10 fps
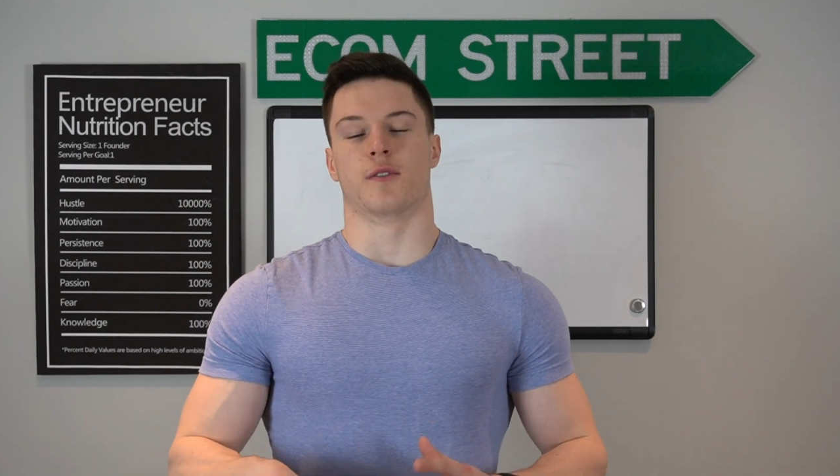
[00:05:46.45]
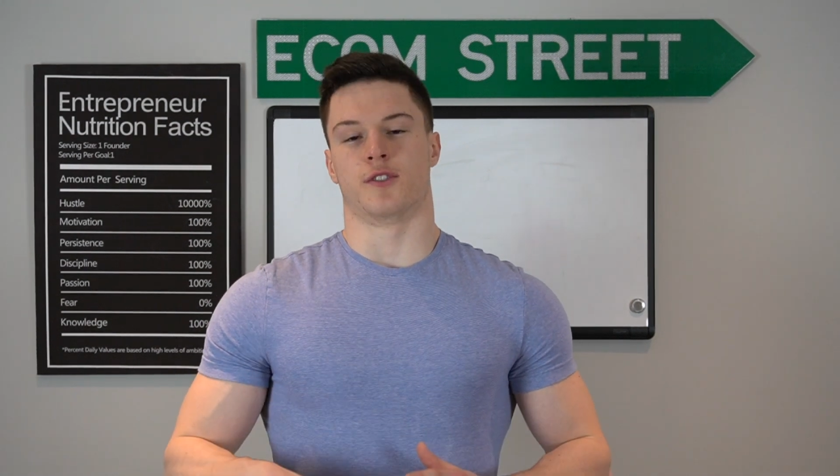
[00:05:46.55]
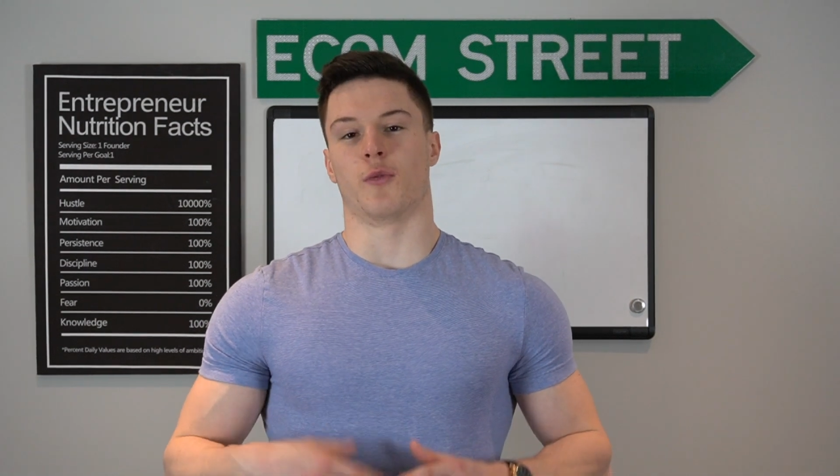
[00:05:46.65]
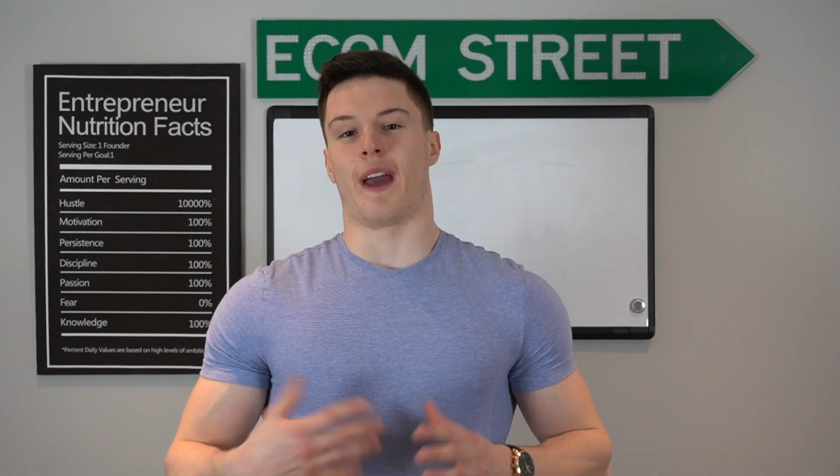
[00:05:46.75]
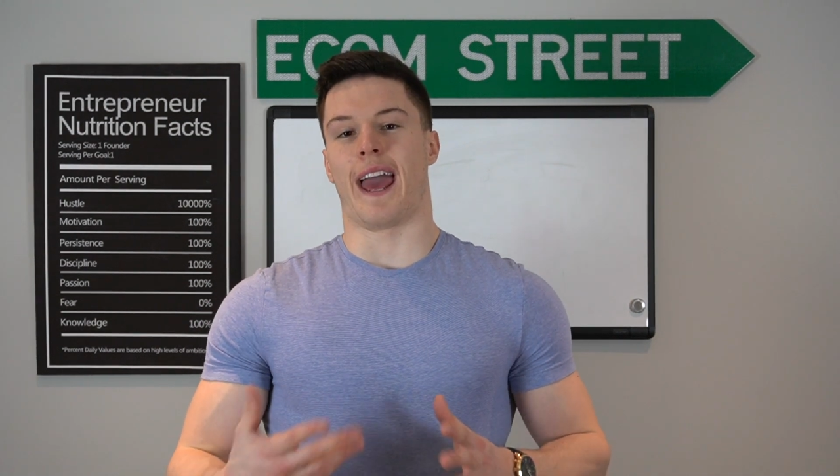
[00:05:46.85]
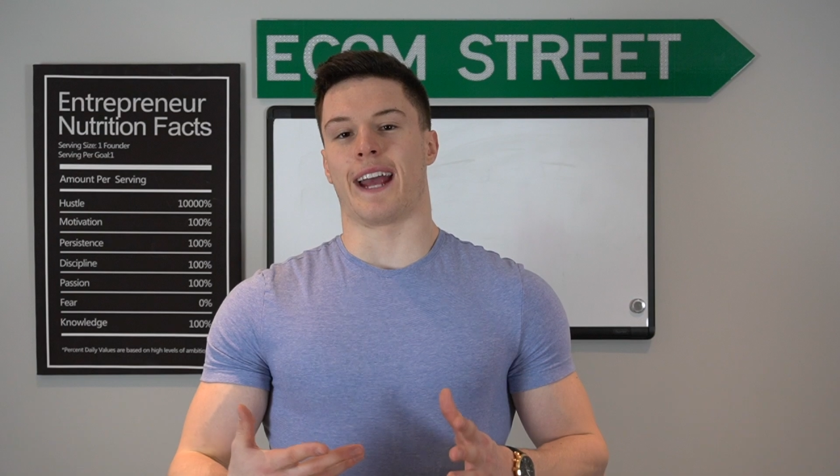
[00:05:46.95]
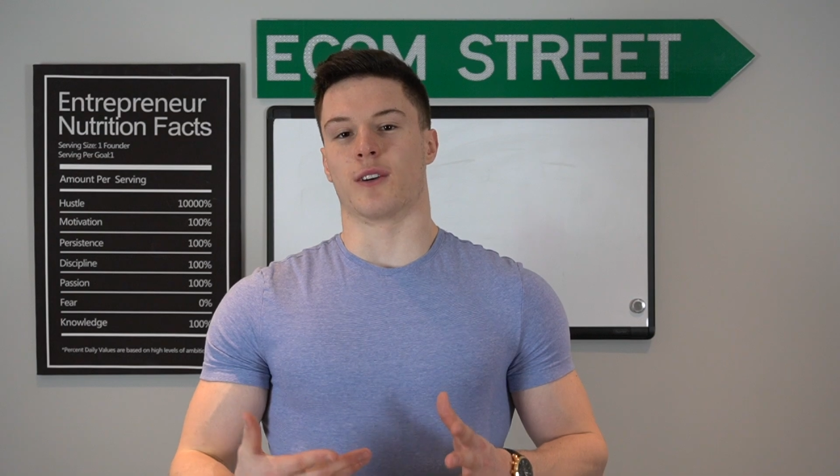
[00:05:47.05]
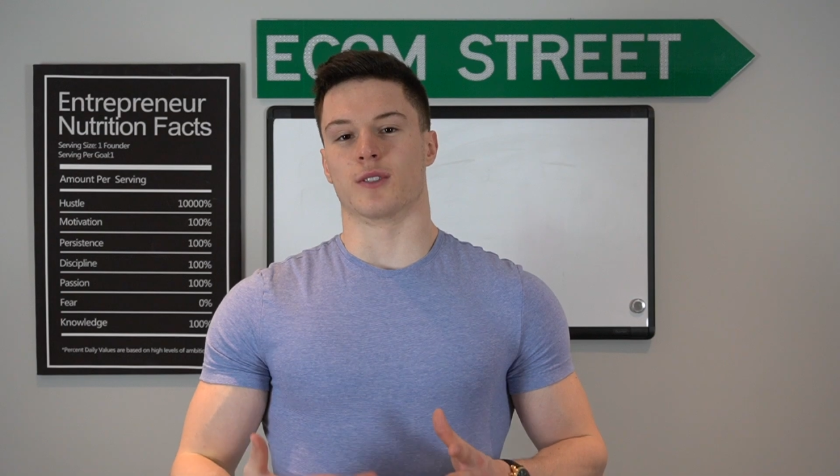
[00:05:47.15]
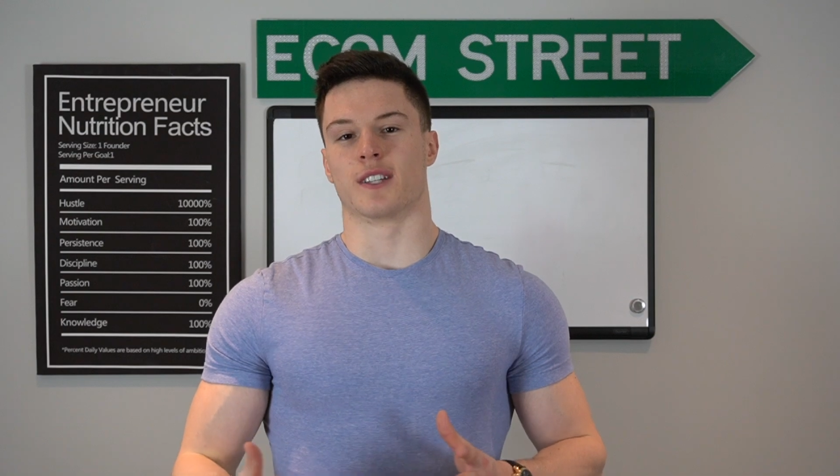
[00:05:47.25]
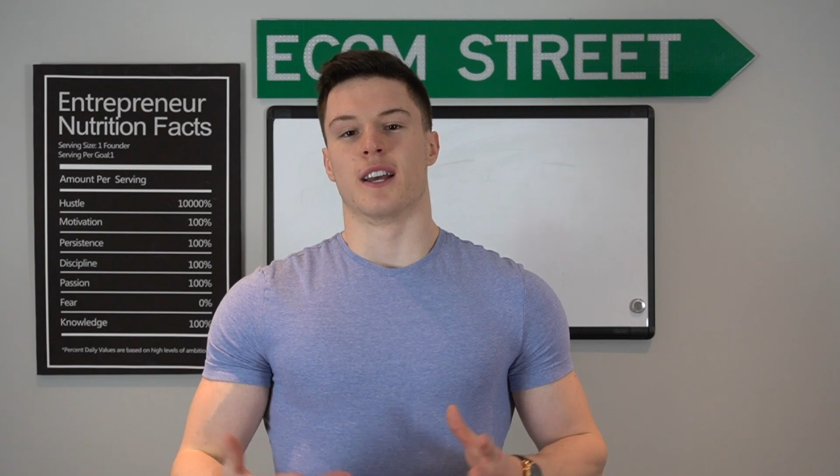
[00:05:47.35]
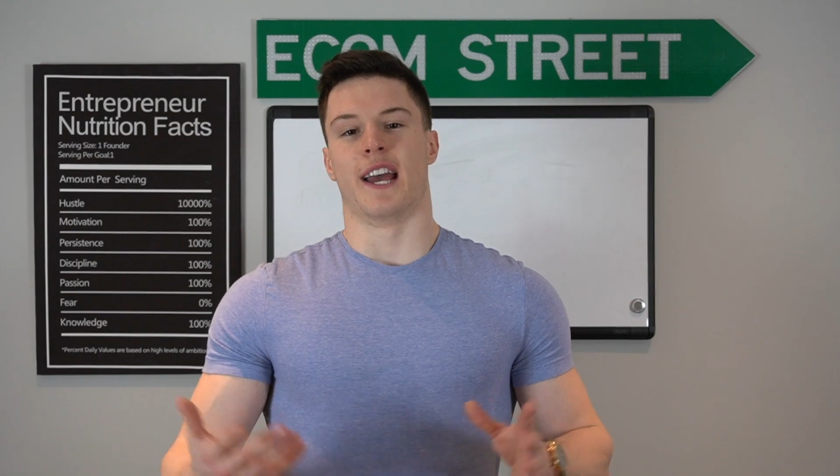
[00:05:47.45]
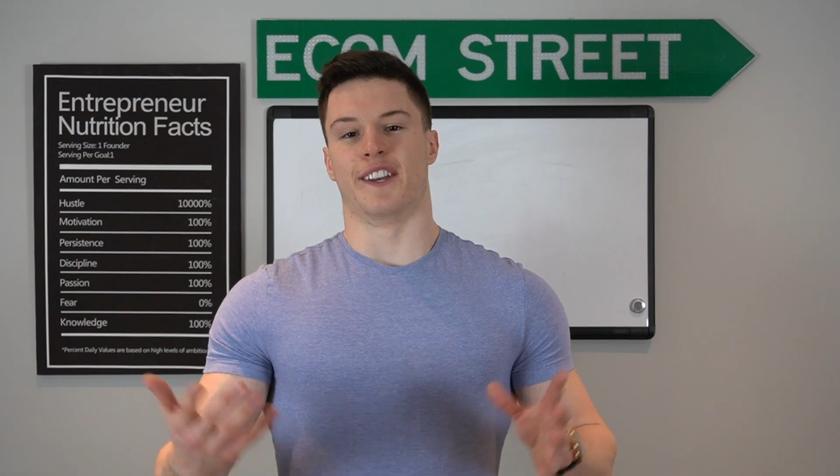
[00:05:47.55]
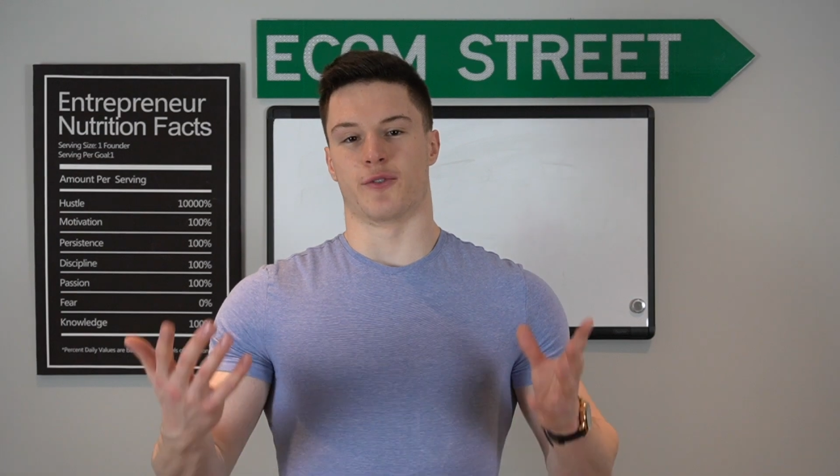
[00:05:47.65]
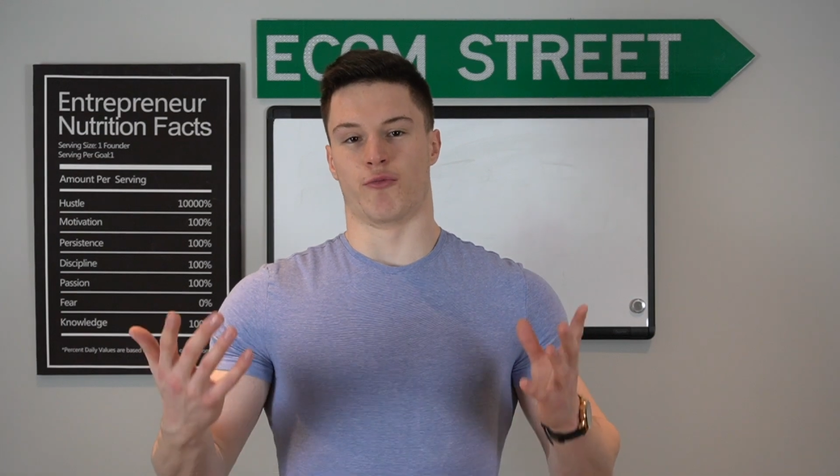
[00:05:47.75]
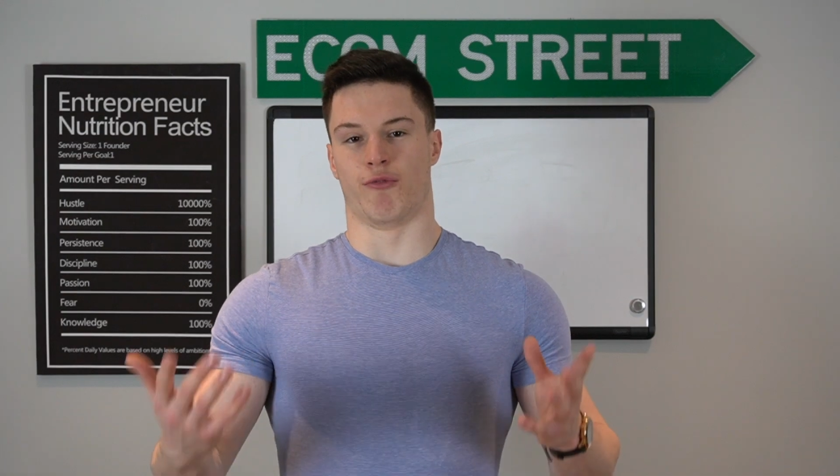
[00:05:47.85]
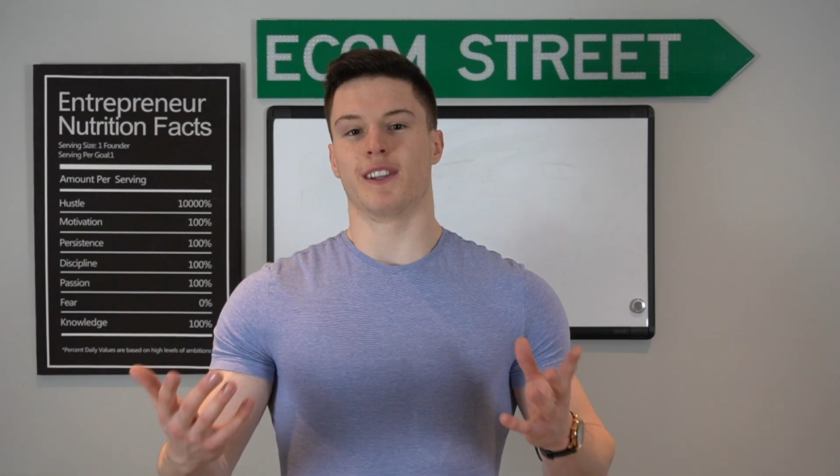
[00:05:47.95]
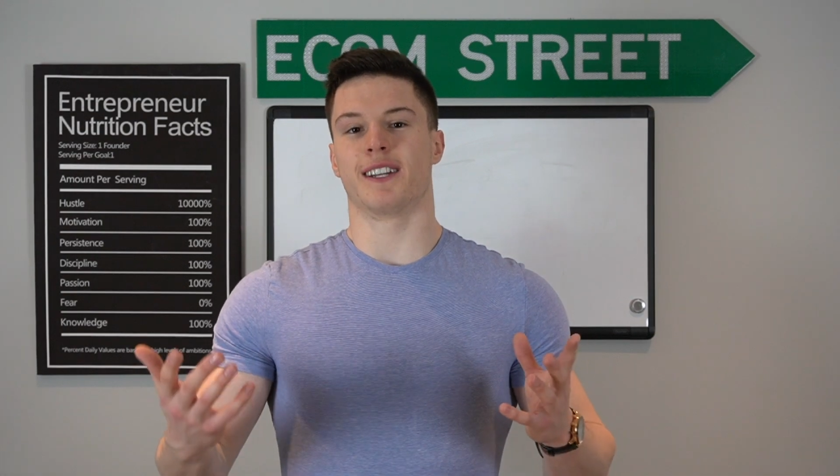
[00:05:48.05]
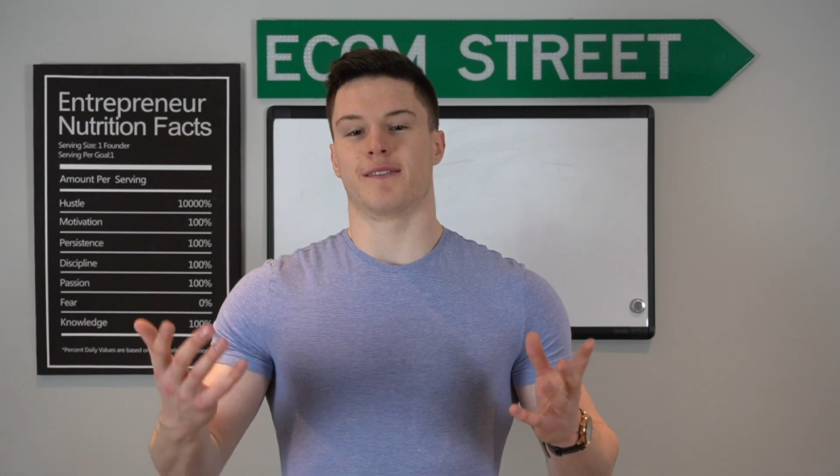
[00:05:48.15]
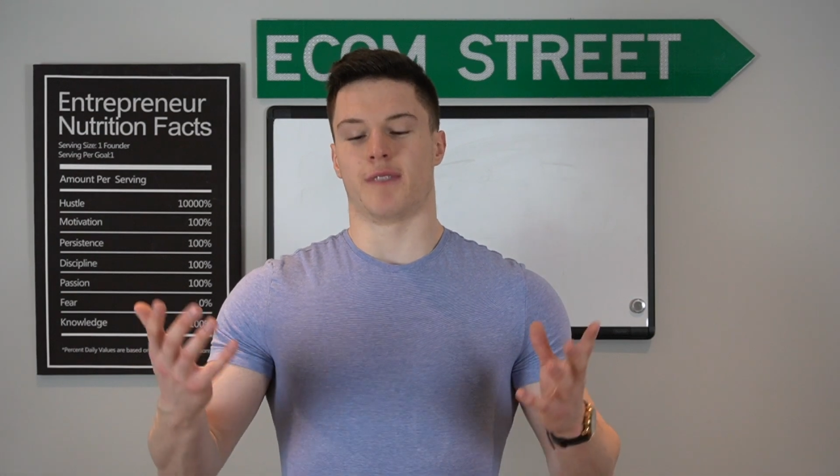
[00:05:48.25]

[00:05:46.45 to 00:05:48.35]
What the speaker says: those new angles, and just really